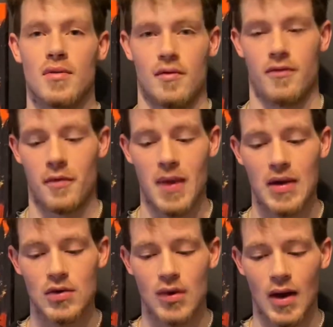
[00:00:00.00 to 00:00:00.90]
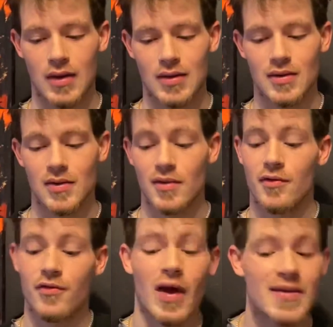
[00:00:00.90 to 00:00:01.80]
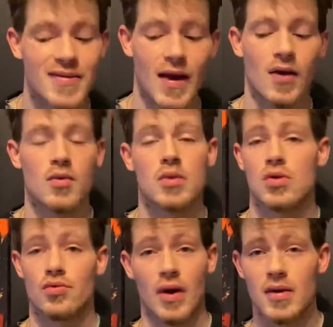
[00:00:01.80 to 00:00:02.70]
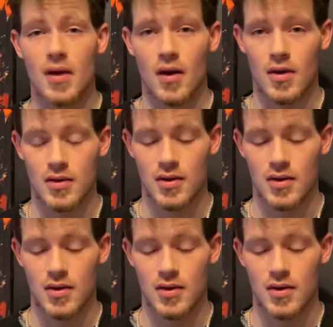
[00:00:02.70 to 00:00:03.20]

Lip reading: for Man United. Fred's out with a red card.